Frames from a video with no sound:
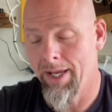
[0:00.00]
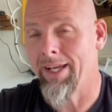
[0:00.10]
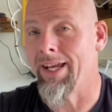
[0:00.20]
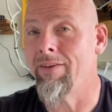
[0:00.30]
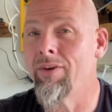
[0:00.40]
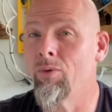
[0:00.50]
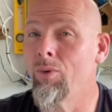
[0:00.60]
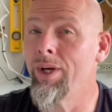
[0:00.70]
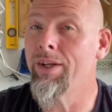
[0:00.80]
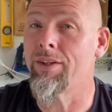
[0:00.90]
Even
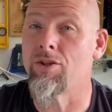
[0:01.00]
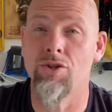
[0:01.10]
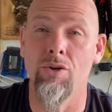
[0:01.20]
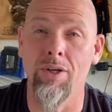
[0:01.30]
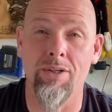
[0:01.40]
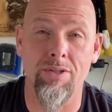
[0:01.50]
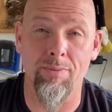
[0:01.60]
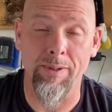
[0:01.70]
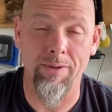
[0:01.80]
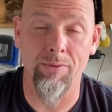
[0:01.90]
with a shooting
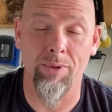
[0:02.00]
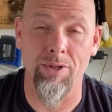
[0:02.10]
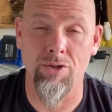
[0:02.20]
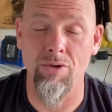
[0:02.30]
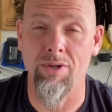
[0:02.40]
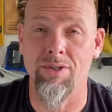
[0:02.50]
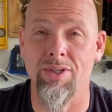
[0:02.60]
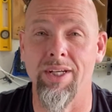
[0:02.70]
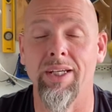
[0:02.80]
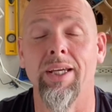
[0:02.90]

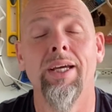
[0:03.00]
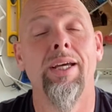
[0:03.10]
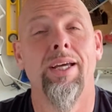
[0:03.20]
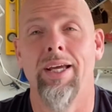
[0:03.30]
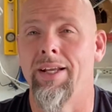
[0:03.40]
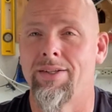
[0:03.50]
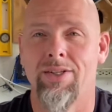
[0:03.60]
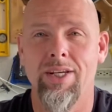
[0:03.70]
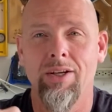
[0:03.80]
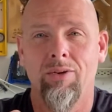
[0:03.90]
stick, it
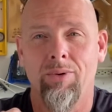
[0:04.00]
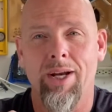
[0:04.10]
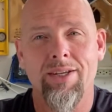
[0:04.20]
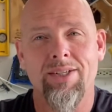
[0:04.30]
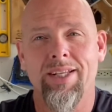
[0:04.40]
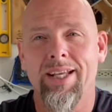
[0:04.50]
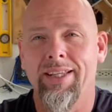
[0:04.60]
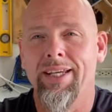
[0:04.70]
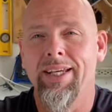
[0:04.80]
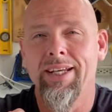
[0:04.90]
still, when I set that
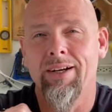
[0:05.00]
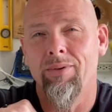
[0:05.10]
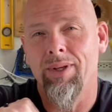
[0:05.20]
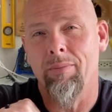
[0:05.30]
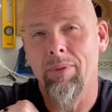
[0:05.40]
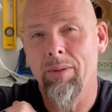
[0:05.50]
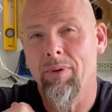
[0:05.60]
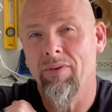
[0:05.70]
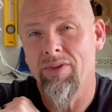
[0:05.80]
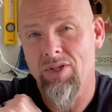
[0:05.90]
thing in there with that big
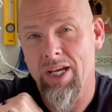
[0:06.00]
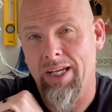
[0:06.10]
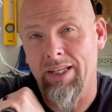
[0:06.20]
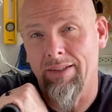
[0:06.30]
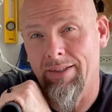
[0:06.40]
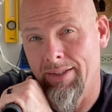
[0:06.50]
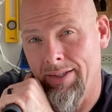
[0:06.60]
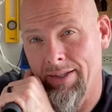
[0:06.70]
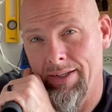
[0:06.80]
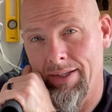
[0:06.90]
puffy jacket,
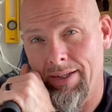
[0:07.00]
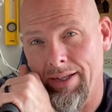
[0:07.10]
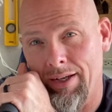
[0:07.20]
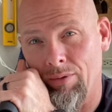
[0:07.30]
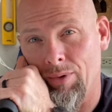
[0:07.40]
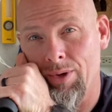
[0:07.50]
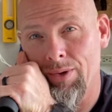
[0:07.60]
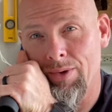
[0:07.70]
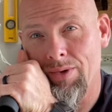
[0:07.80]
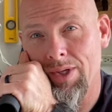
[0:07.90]
it
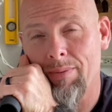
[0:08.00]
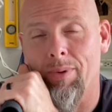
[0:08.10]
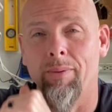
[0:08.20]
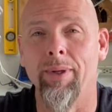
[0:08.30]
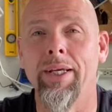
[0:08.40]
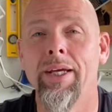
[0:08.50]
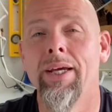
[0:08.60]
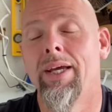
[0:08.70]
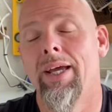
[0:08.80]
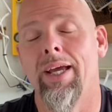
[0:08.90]
rose up on me.
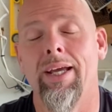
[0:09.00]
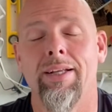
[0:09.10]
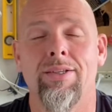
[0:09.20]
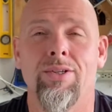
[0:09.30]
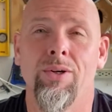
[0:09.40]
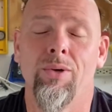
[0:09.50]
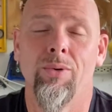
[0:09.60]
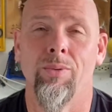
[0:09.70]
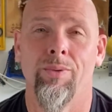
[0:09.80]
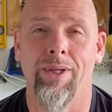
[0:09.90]
And so,
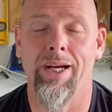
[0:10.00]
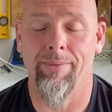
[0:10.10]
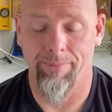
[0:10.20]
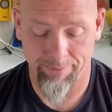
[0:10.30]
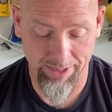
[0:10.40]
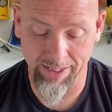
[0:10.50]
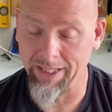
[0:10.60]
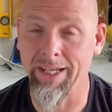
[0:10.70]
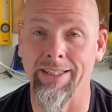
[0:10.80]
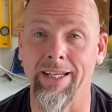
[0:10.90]
yeah, didn't
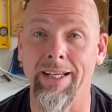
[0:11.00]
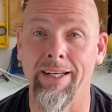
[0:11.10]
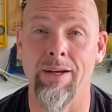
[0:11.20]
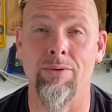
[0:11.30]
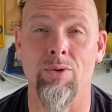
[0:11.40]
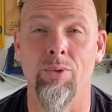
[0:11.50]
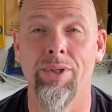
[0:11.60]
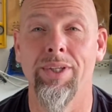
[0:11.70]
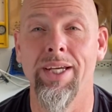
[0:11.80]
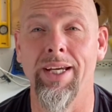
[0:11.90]
like that. And that was the
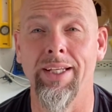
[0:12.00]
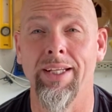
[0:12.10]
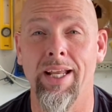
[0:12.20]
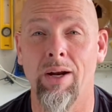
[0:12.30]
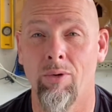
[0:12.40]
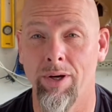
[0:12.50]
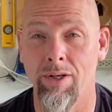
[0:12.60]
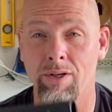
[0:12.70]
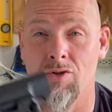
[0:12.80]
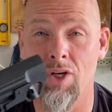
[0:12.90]
one thing that I
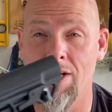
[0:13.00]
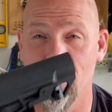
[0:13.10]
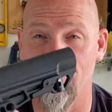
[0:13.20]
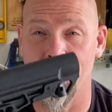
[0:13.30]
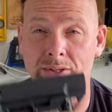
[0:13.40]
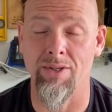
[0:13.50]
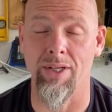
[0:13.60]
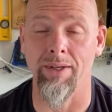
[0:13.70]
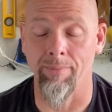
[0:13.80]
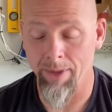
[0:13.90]
wanted to change on this
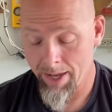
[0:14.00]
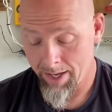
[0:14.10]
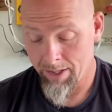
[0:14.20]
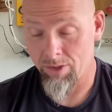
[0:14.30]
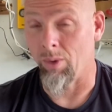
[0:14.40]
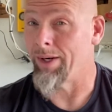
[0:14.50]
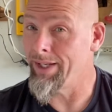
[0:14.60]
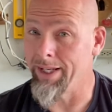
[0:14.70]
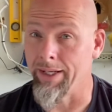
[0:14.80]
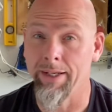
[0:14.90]
thing. So I did.